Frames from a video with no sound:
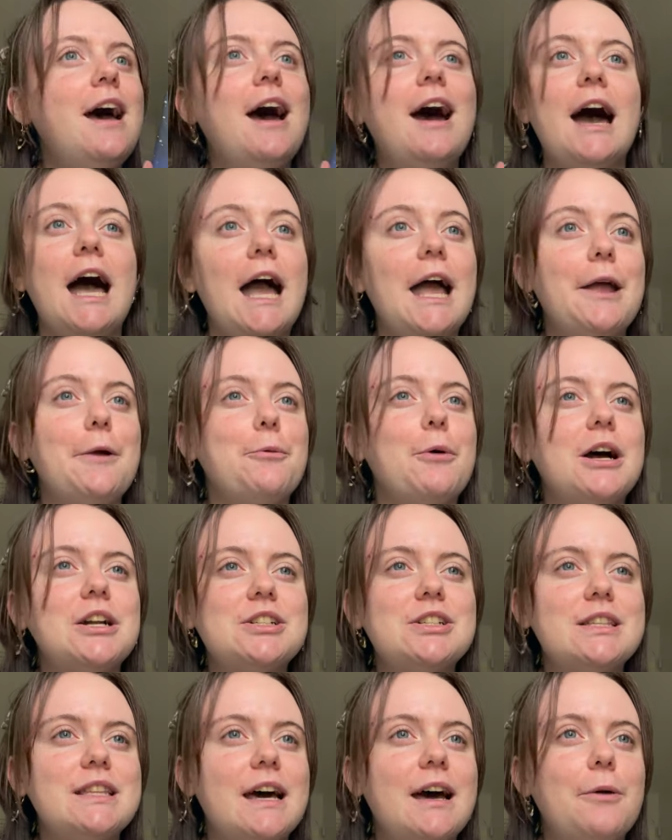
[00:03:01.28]
I
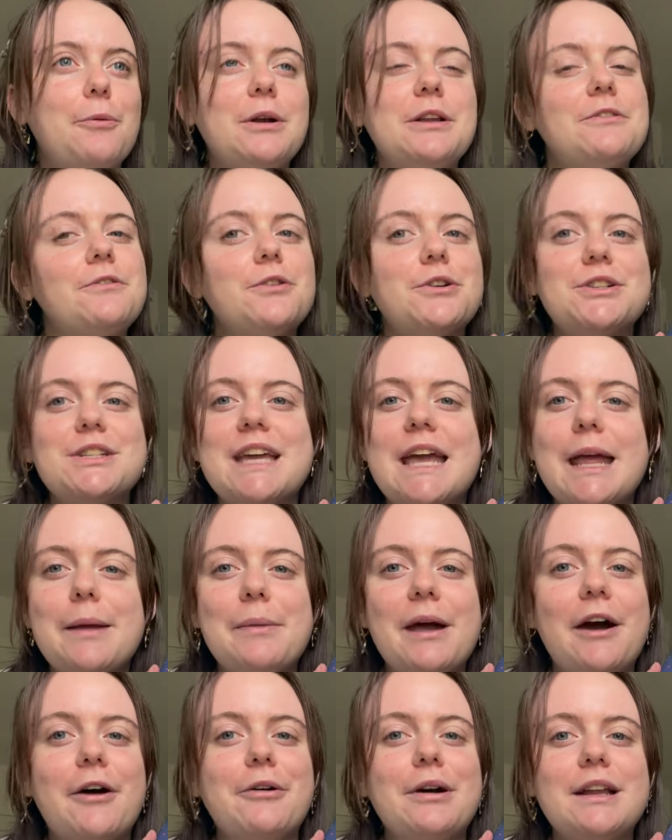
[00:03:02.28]
watched that when it first
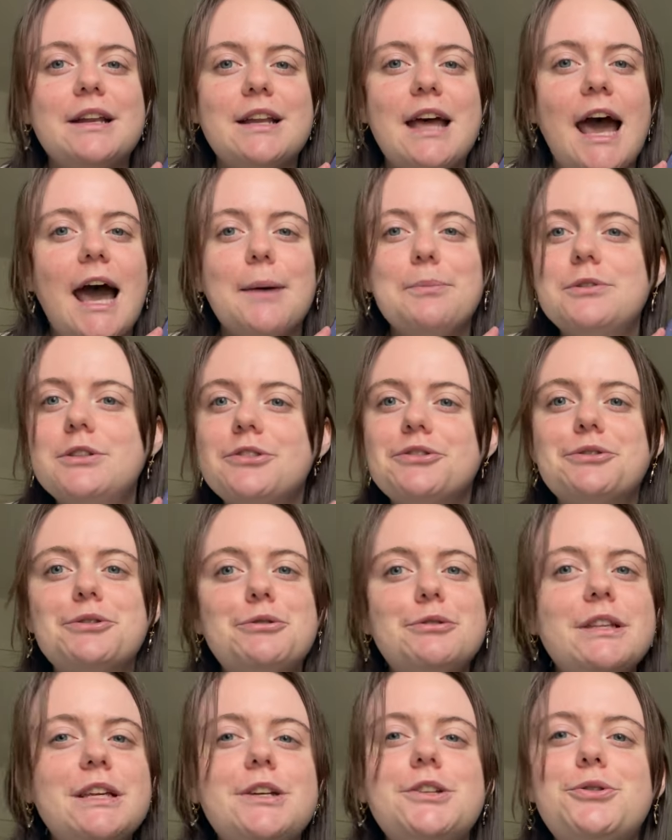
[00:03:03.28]
came out and
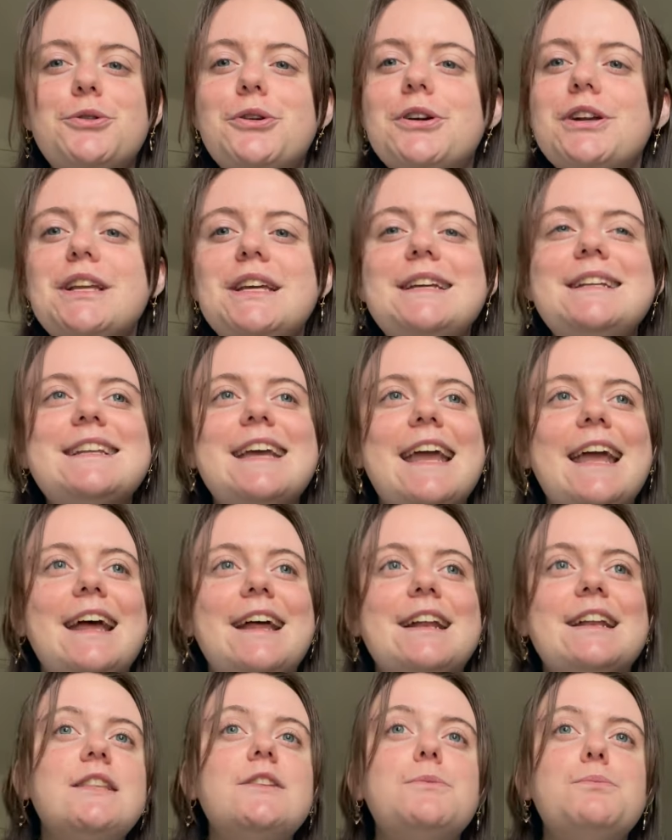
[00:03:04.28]
absolutely adored it,
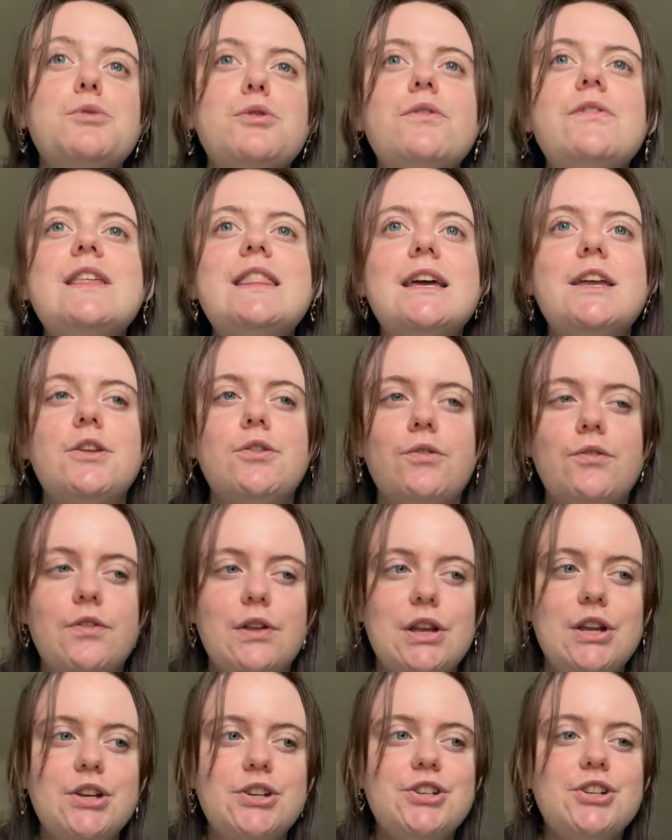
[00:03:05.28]
and it's a movie that you
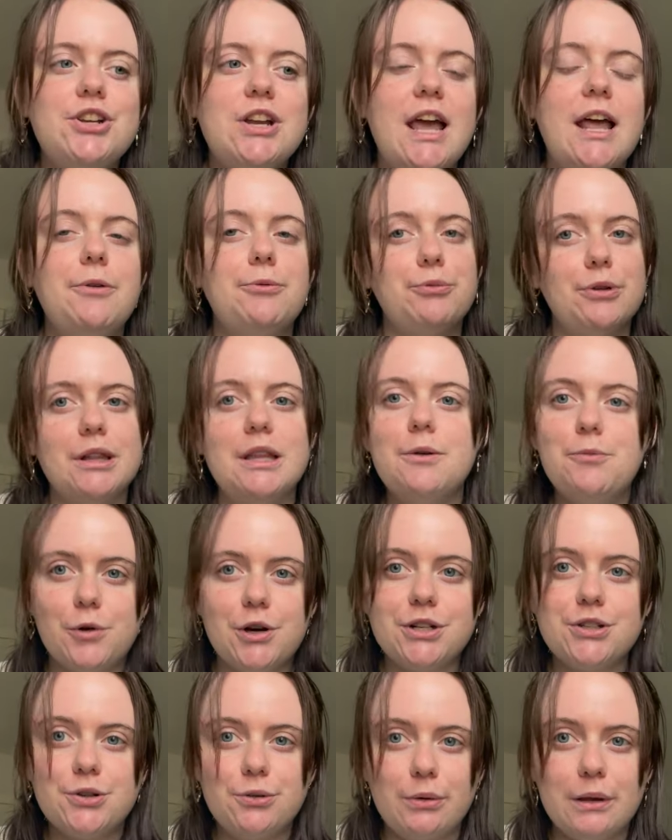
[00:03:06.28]
finish and really
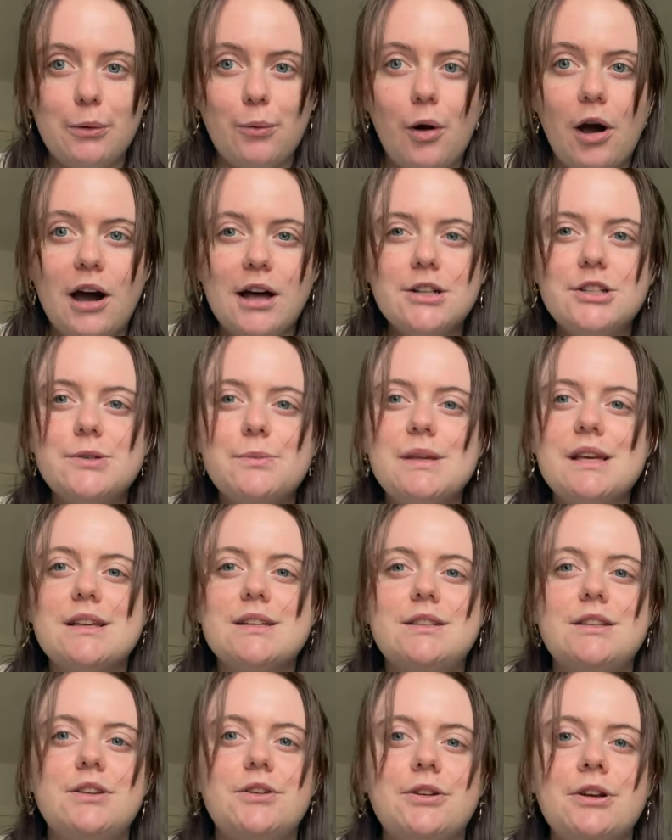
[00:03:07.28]
want to rewatch
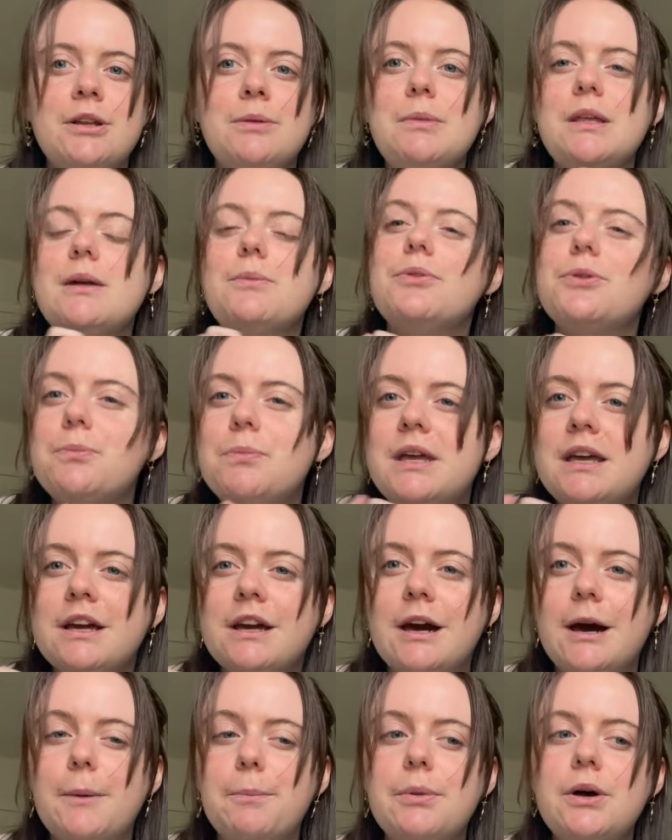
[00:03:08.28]
because you're going to be able to
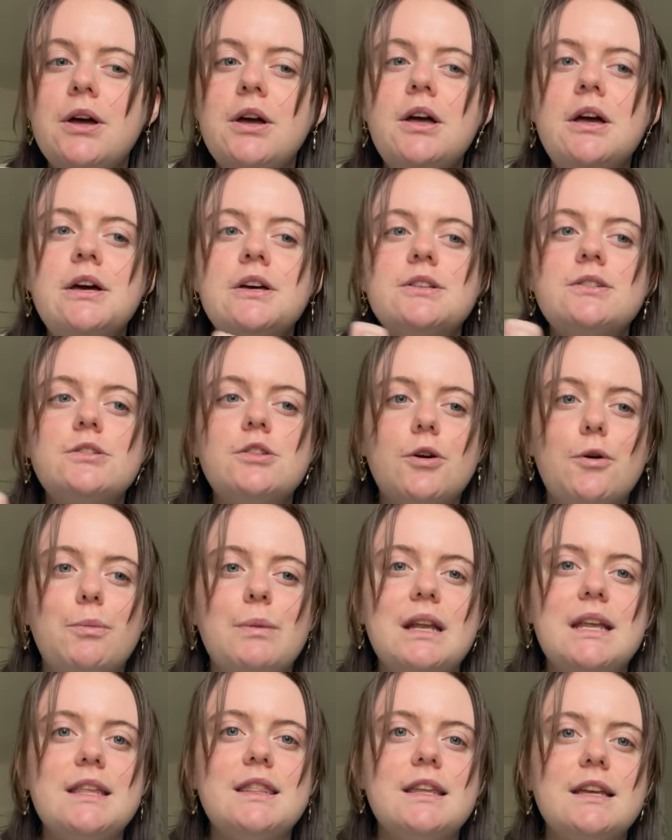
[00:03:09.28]
pick up so
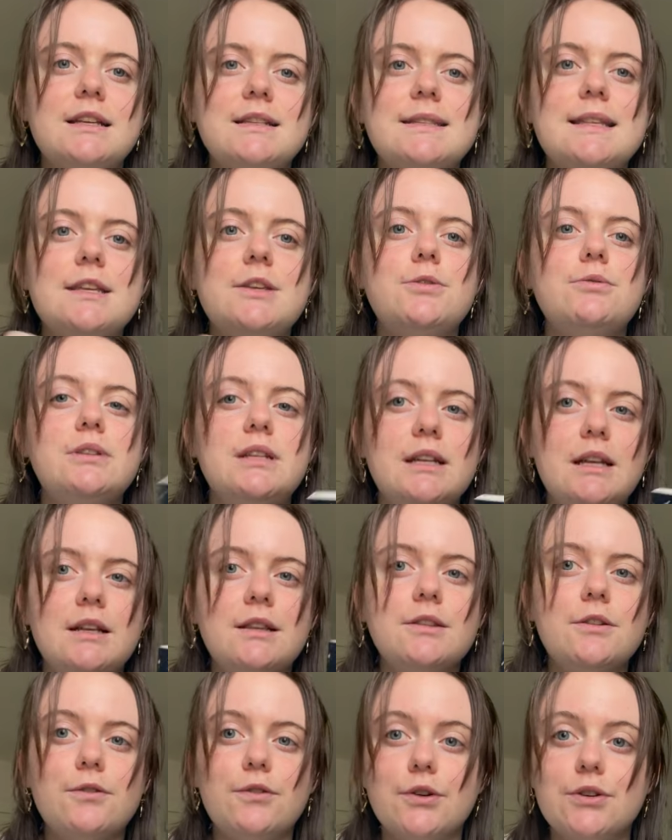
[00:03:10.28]
many things that you
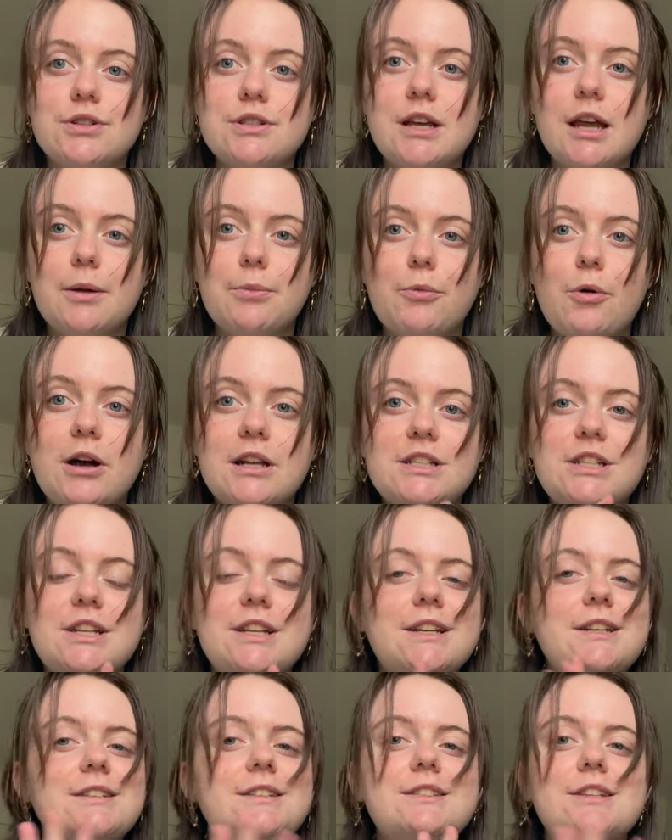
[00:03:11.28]
didn't the first time
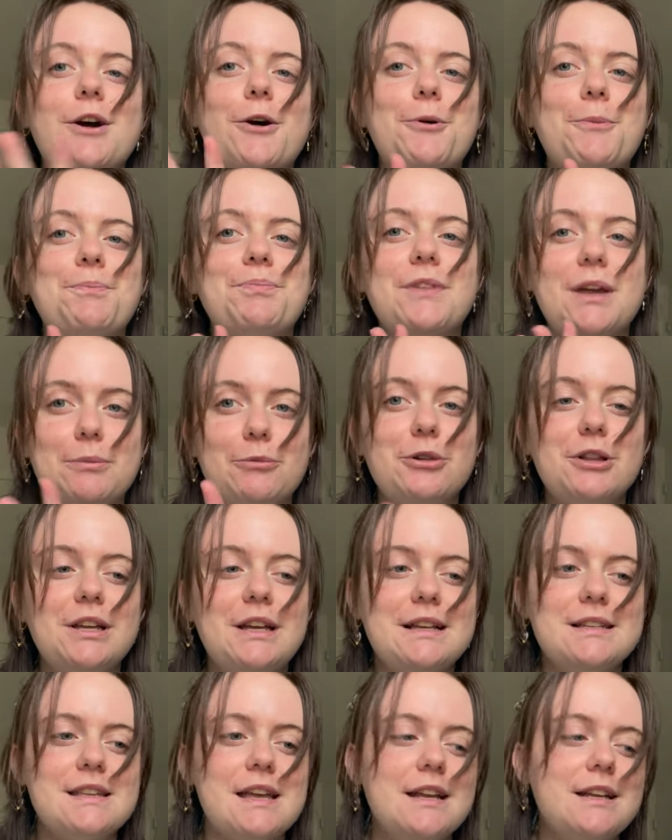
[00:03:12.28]
watching, so I'm really
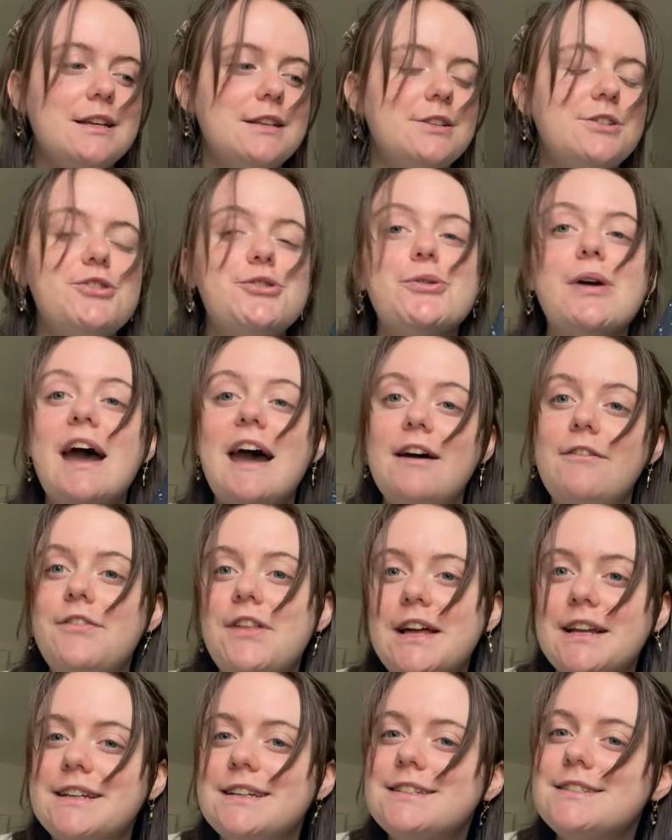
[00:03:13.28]
excited to have
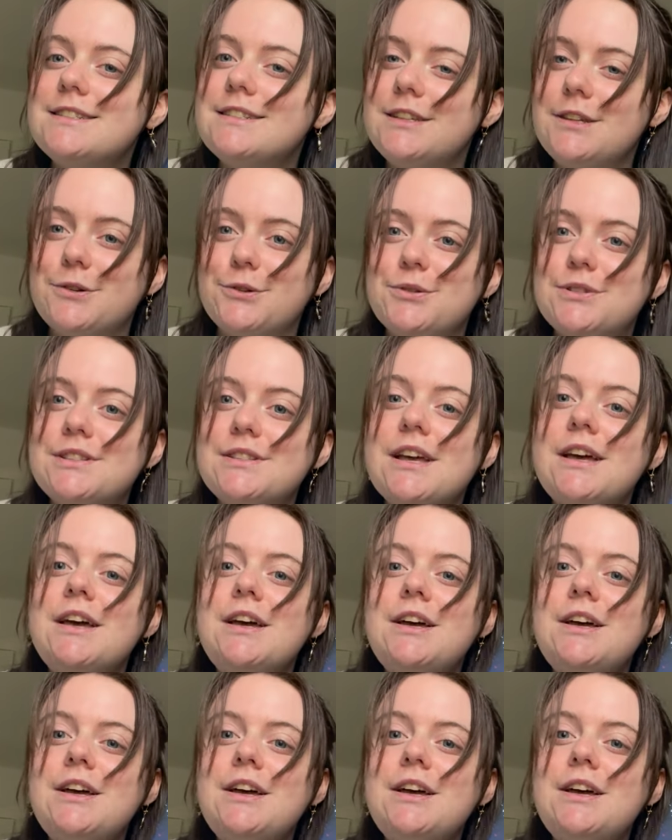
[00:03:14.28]
that excuse